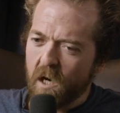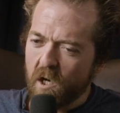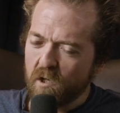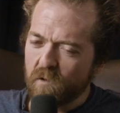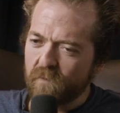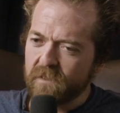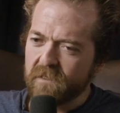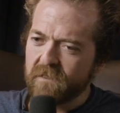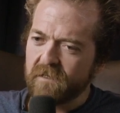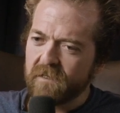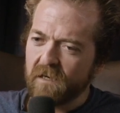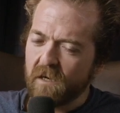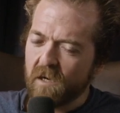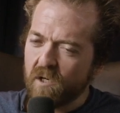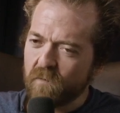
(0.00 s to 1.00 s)
open,
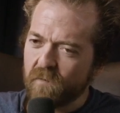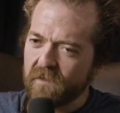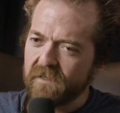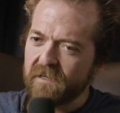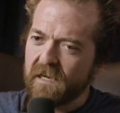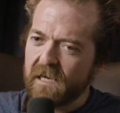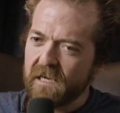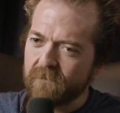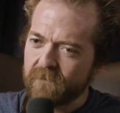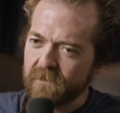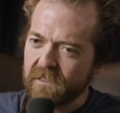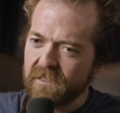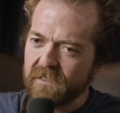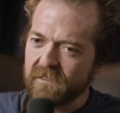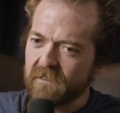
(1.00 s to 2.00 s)
open,
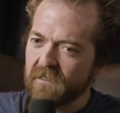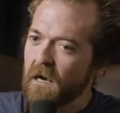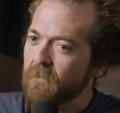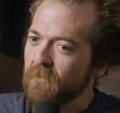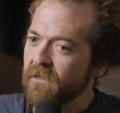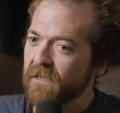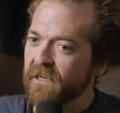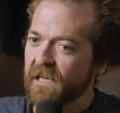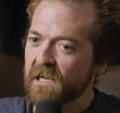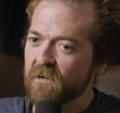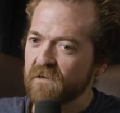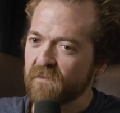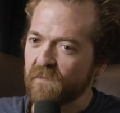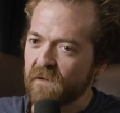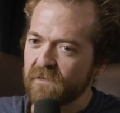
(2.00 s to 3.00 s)
happy, loving,
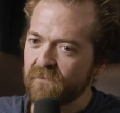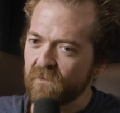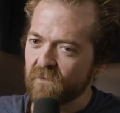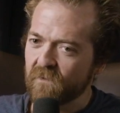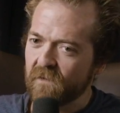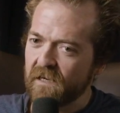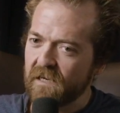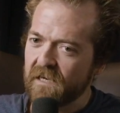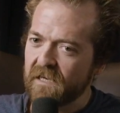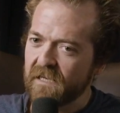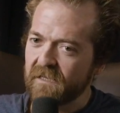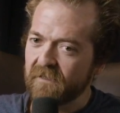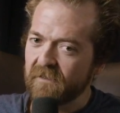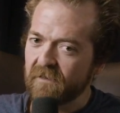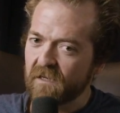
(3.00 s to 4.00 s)
caring people,
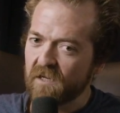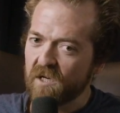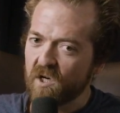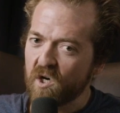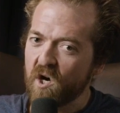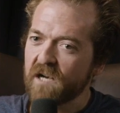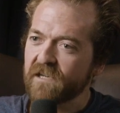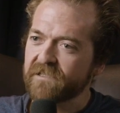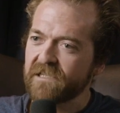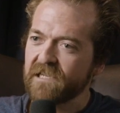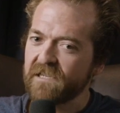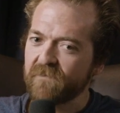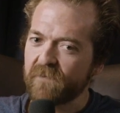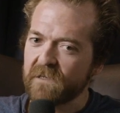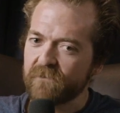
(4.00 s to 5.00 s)
and like
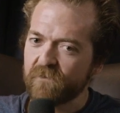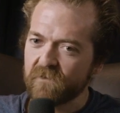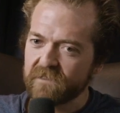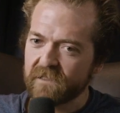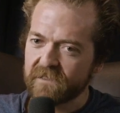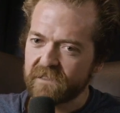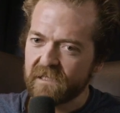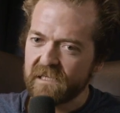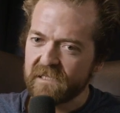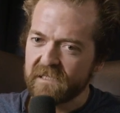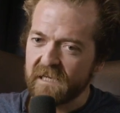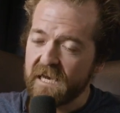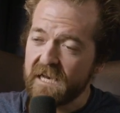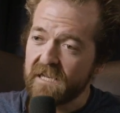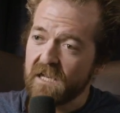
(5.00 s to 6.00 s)
seeing people
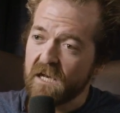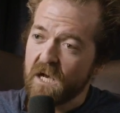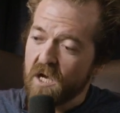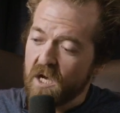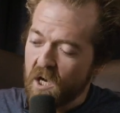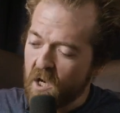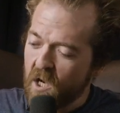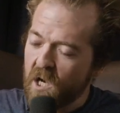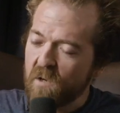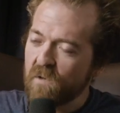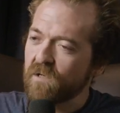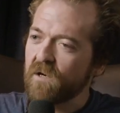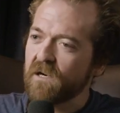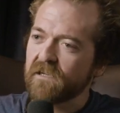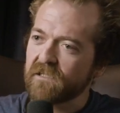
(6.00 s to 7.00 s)
succeed. And I
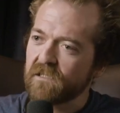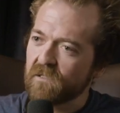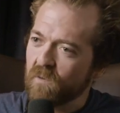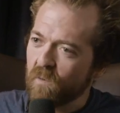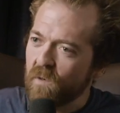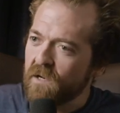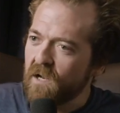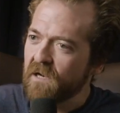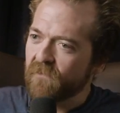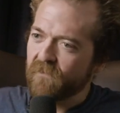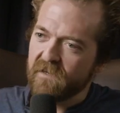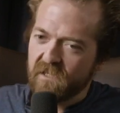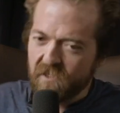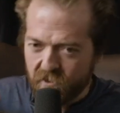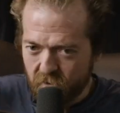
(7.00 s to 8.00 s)
would like to, when I
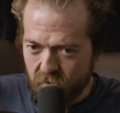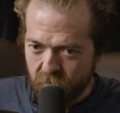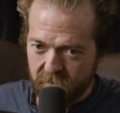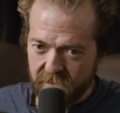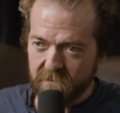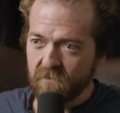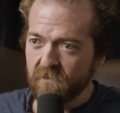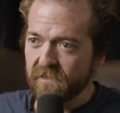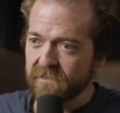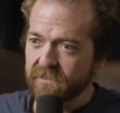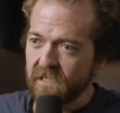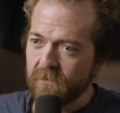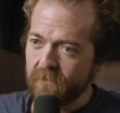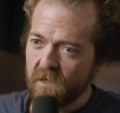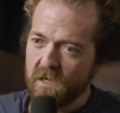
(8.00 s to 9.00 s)
finish all this swimming
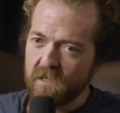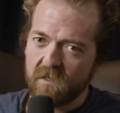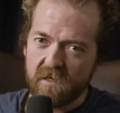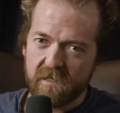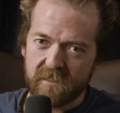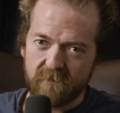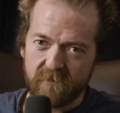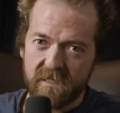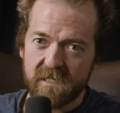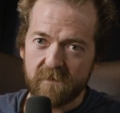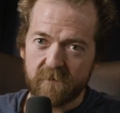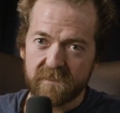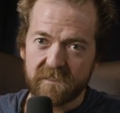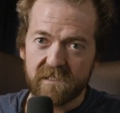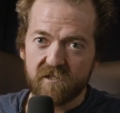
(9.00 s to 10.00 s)
stuff, I'd like to be in a
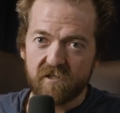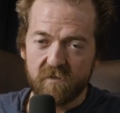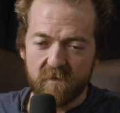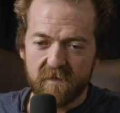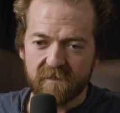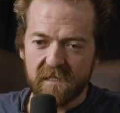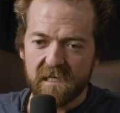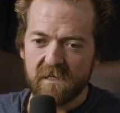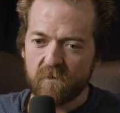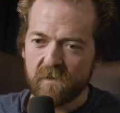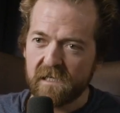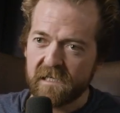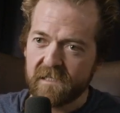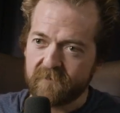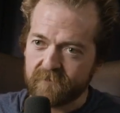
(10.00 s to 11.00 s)
position one day
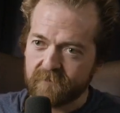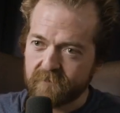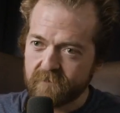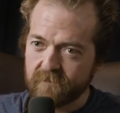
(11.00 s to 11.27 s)
where